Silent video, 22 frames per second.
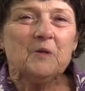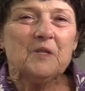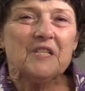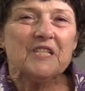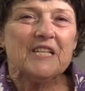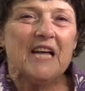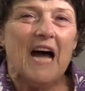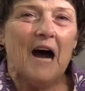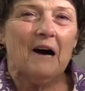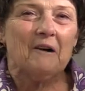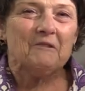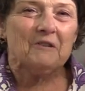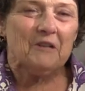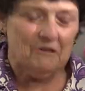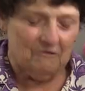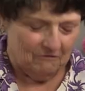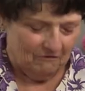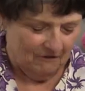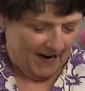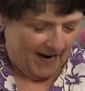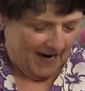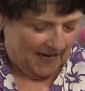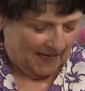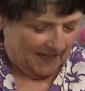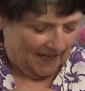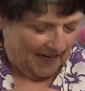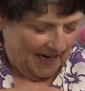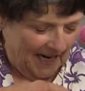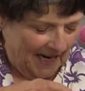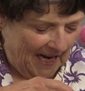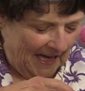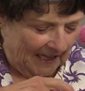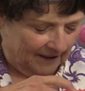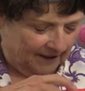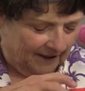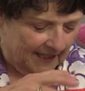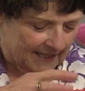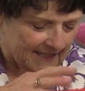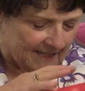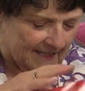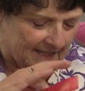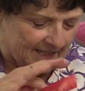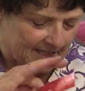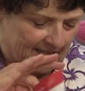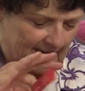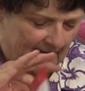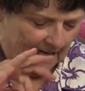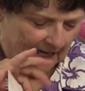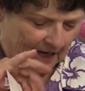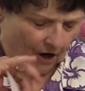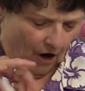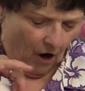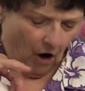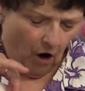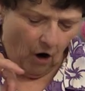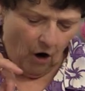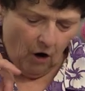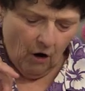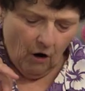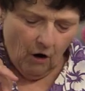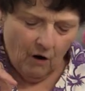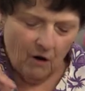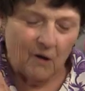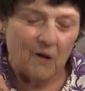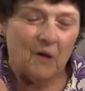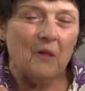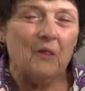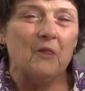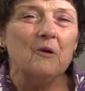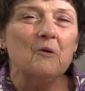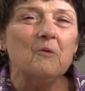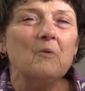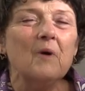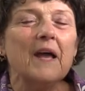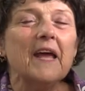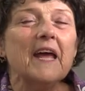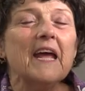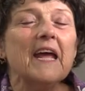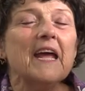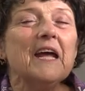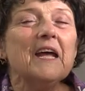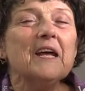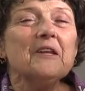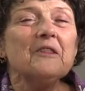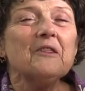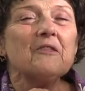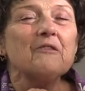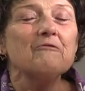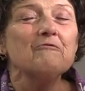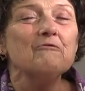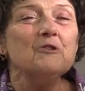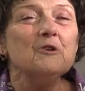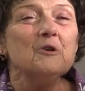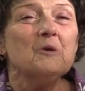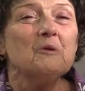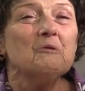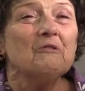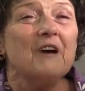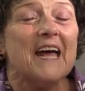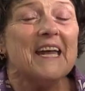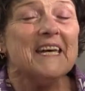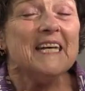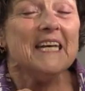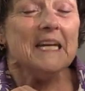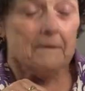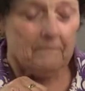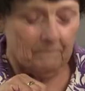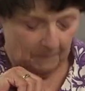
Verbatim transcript: sound great. Let's sing all the way through. Ready?